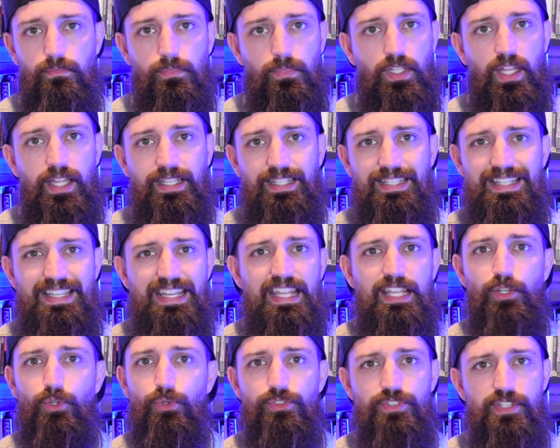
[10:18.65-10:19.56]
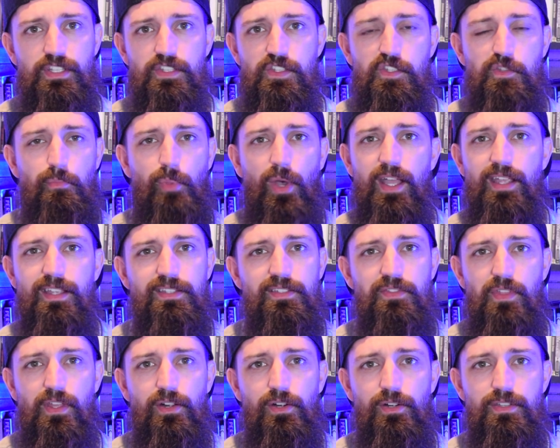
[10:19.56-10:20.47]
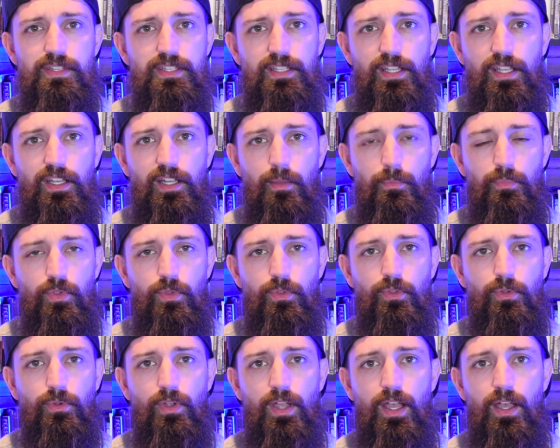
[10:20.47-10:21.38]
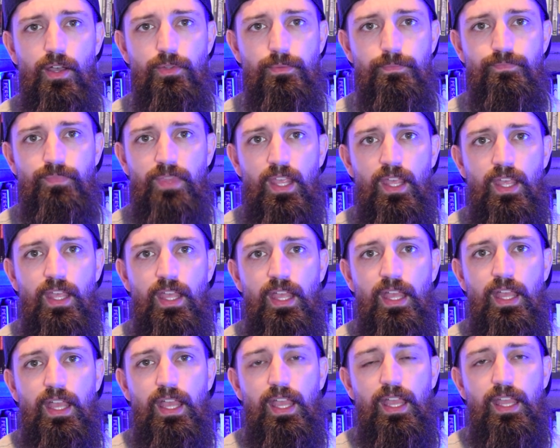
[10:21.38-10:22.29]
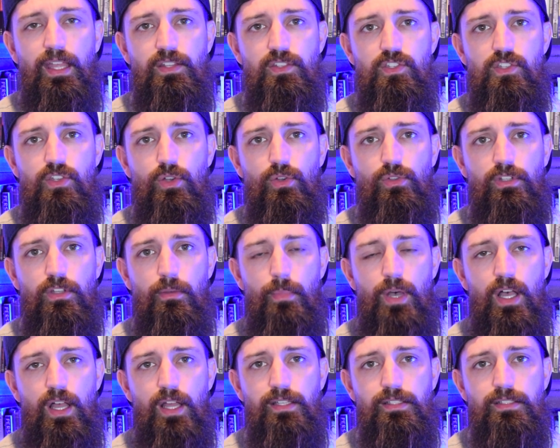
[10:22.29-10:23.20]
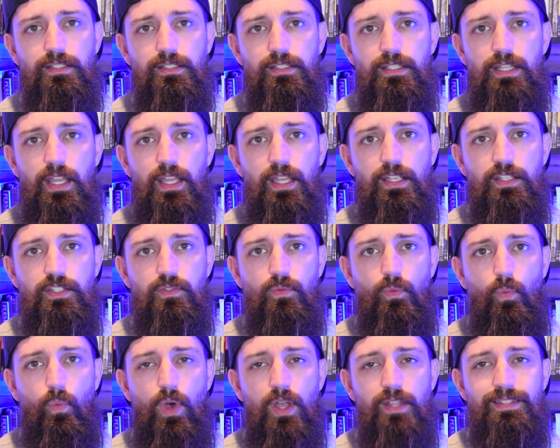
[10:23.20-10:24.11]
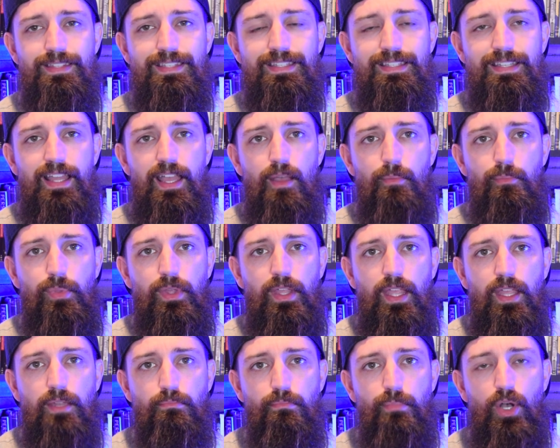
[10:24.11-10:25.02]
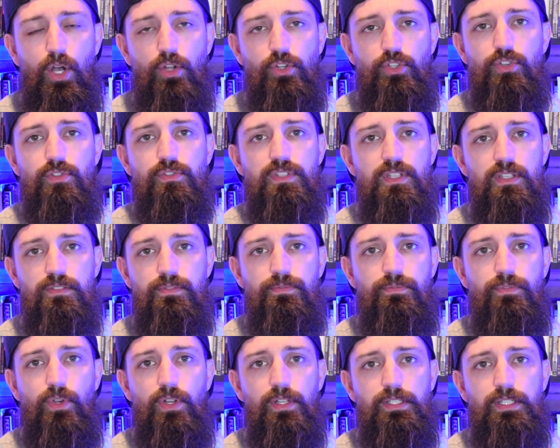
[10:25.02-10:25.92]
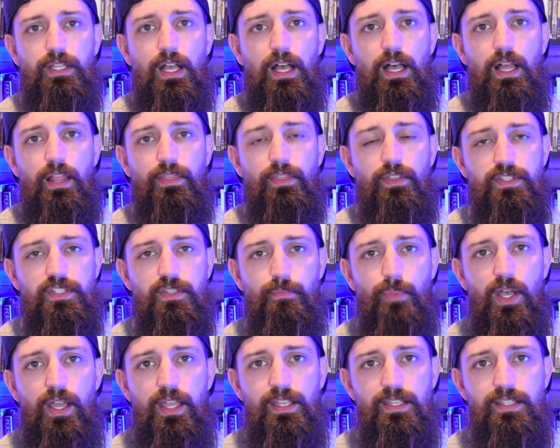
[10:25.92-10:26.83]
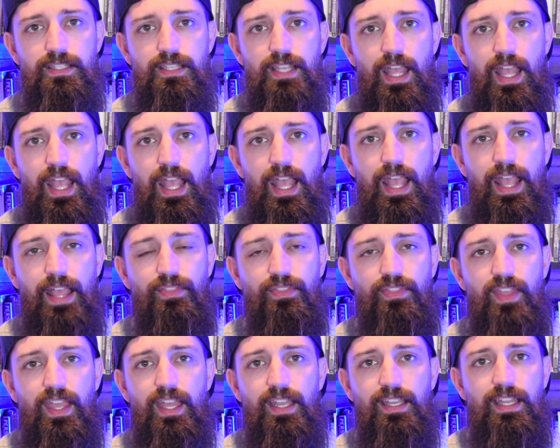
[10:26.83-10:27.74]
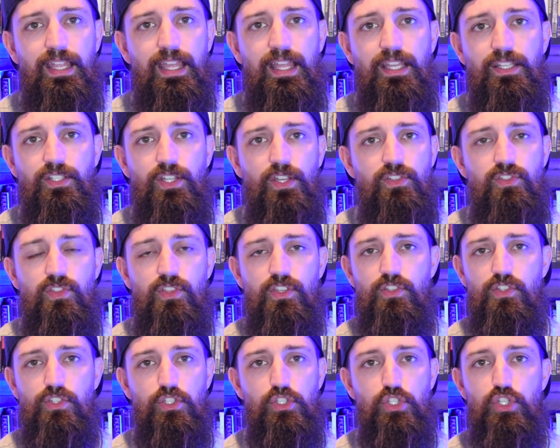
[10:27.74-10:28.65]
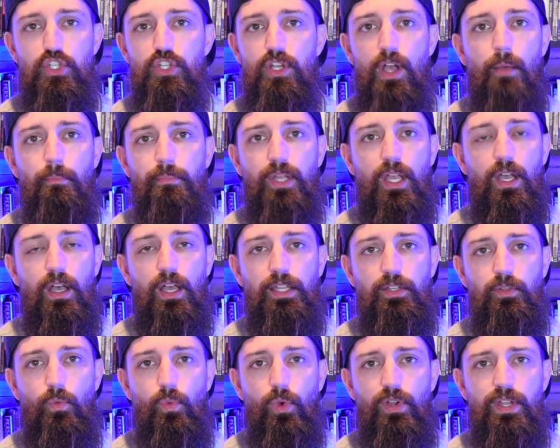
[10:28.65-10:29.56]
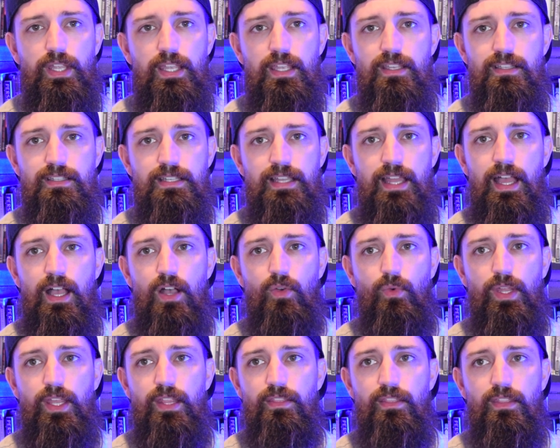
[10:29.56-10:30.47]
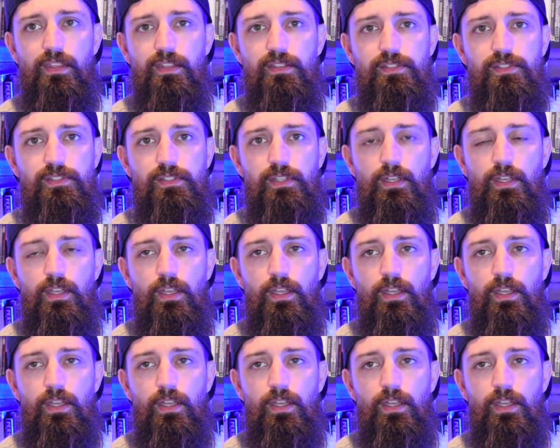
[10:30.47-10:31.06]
like needles and spikes that are sticking up through the ground. And so Lamont takes one step and punctures his foot on the spikes, and then it does this jump cut where he is now in this,